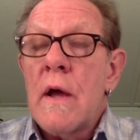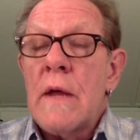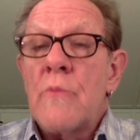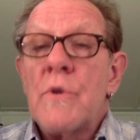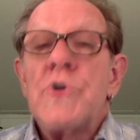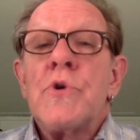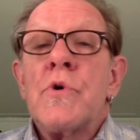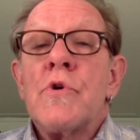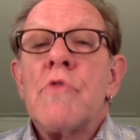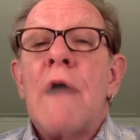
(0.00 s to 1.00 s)
in which you
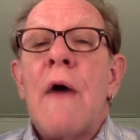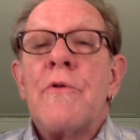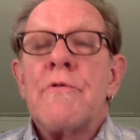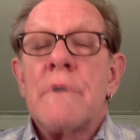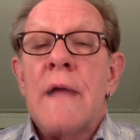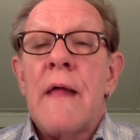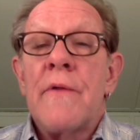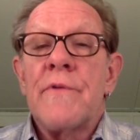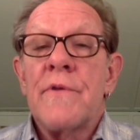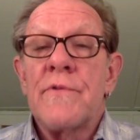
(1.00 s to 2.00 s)
could ground your
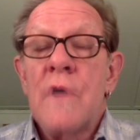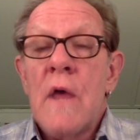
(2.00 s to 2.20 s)
analysis.